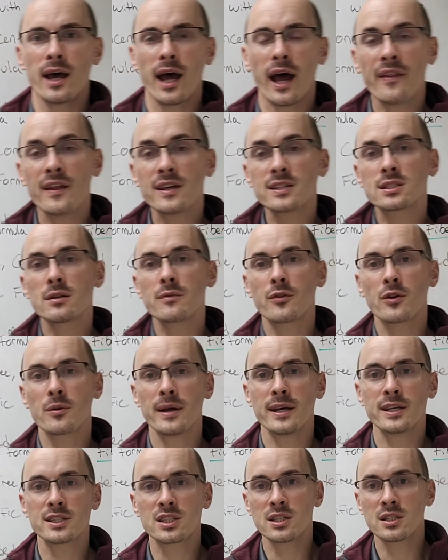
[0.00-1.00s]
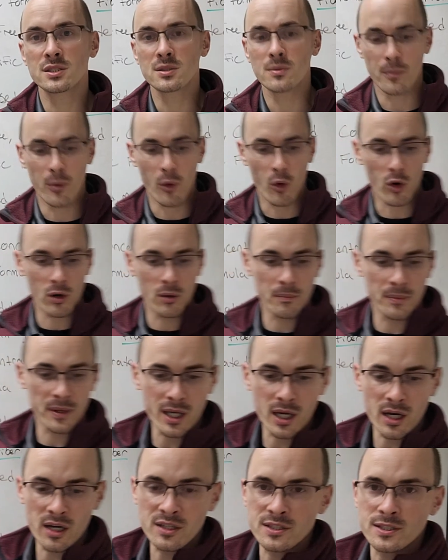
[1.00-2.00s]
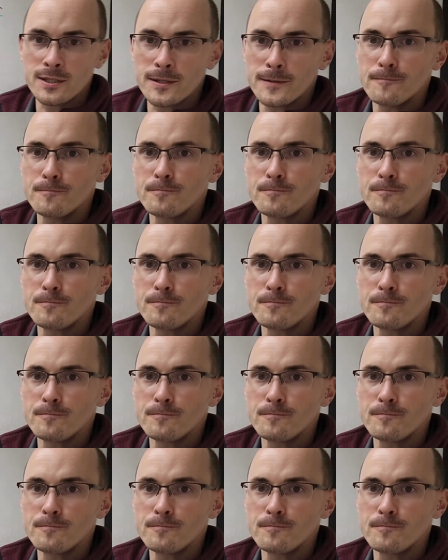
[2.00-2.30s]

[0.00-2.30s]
And this information is important because